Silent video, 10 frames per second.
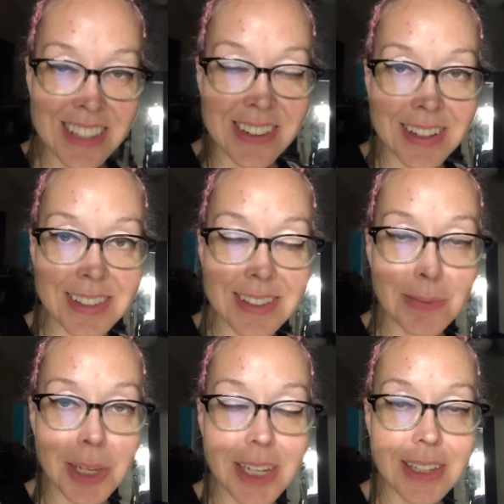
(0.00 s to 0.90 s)
Jax is
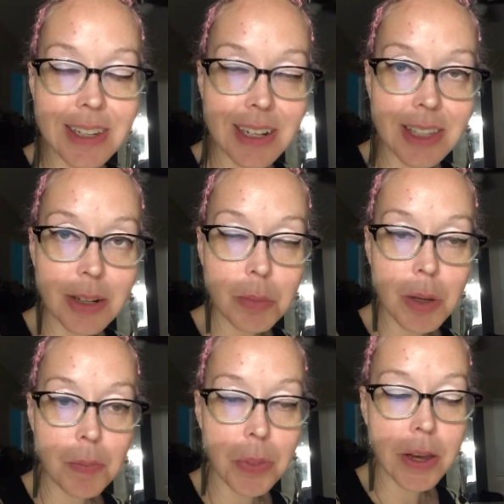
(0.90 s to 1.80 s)
playing a tiny little bit
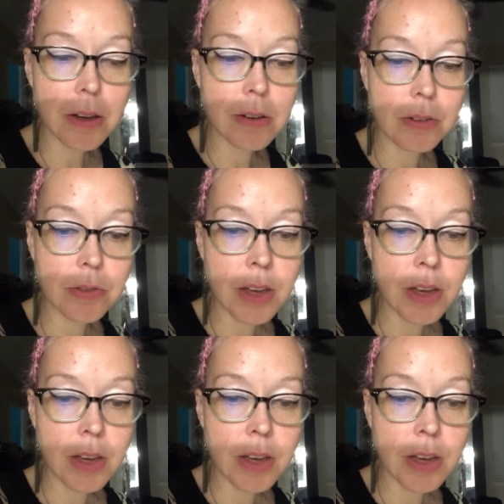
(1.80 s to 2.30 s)
of